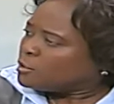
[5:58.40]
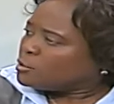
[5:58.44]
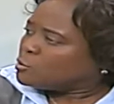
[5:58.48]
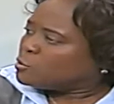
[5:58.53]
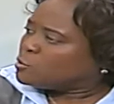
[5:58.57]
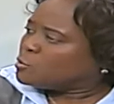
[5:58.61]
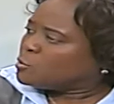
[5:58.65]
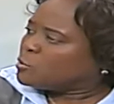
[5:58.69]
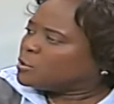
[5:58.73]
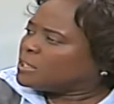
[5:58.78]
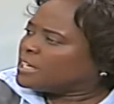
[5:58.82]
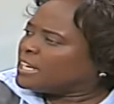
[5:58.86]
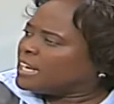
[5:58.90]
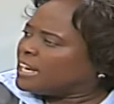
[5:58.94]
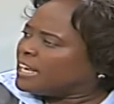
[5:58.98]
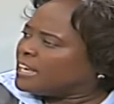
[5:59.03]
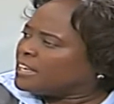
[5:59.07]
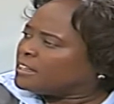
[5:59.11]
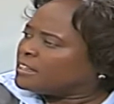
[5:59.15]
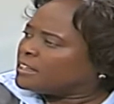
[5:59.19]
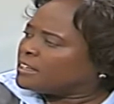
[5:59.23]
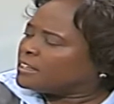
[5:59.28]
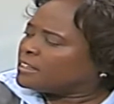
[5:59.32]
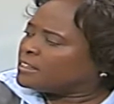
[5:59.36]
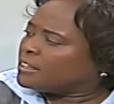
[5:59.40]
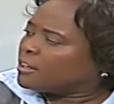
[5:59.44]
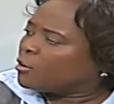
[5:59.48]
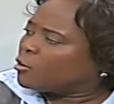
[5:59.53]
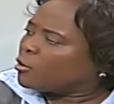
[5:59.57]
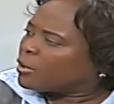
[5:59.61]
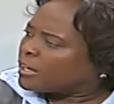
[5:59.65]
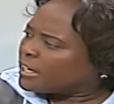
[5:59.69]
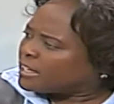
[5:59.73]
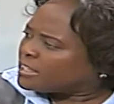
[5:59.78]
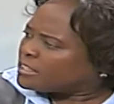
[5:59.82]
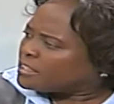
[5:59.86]
to relay the, the
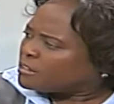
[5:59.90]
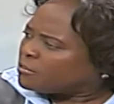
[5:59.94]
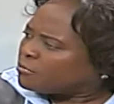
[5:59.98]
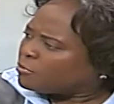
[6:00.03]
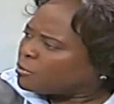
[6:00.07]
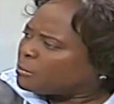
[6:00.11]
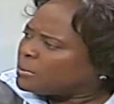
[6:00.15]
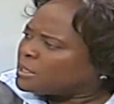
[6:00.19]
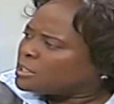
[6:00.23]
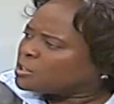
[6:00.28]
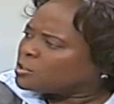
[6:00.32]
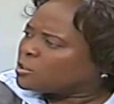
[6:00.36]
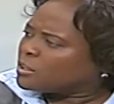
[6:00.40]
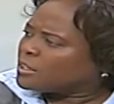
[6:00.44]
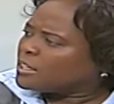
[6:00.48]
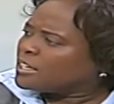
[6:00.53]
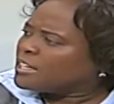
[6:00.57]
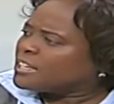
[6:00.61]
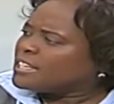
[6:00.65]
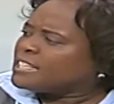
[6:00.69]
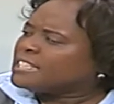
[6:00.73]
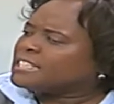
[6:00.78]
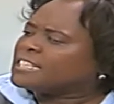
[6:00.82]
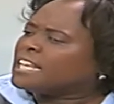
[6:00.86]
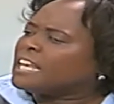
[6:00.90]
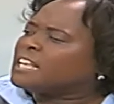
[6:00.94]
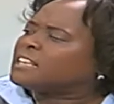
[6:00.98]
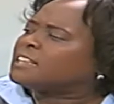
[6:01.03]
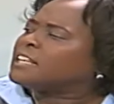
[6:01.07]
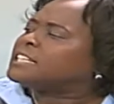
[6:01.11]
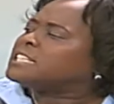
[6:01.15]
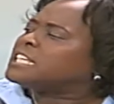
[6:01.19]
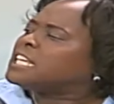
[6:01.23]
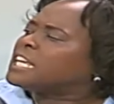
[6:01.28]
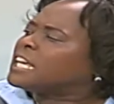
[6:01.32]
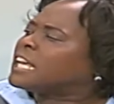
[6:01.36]
correct information, saying
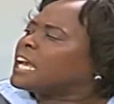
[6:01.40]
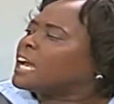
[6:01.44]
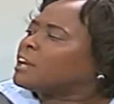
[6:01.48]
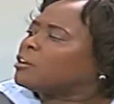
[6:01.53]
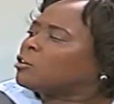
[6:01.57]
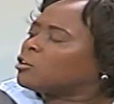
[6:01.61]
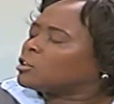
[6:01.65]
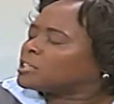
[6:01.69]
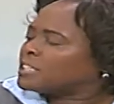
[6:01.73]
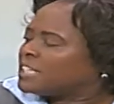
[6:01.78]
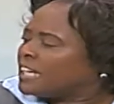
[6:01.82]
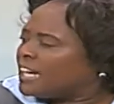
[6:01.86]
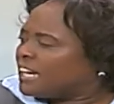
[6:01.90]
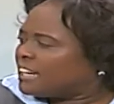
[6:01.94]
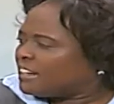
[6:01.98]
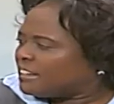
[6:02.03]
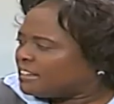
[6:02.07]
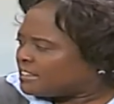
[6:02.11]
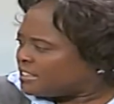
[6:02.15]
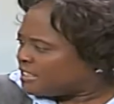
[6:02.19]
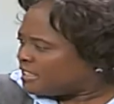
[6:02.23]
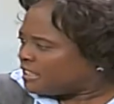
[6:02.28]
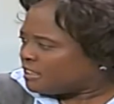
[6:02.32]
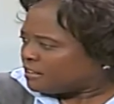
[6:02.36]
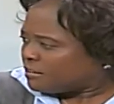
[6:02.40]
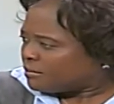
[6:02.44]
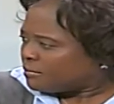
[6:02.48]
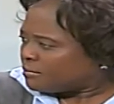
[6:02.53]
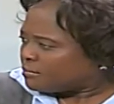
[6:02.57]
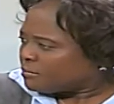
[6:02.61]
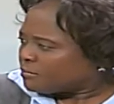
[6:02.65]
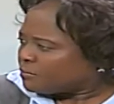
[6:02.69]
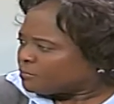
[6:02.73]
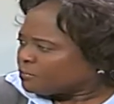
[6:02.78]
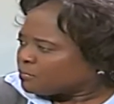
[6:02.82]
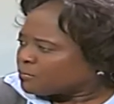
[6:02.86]
that he cannot guarantee.
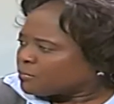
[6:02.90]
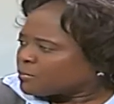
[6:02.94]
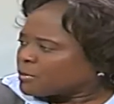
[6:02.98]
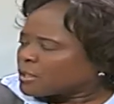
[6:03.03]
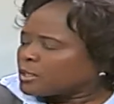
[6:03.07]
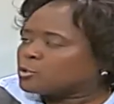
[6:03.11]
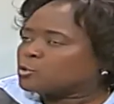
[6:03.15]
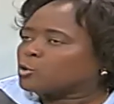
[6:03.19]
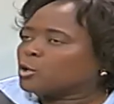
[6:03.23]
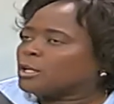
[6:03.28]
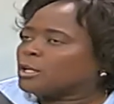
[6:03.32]
So